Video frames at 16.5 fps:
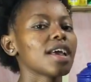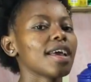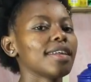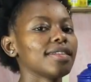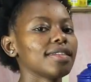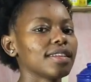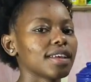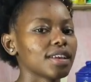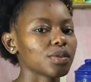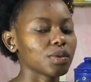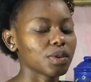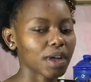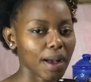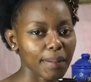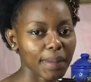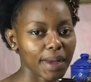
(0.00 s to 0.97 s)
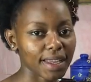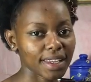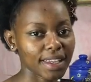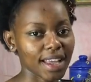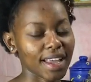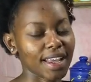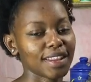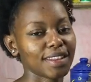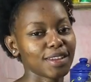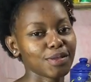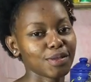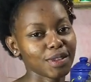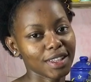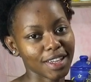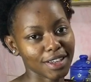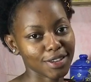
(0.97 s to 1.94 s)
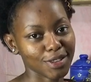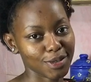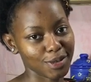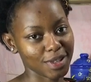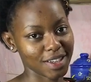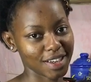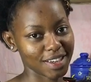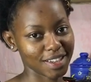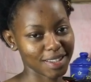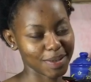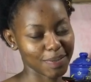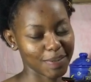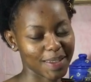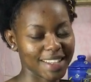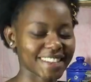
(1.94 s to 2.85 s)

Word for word: and then we'll come back here and then we'll get through the recipe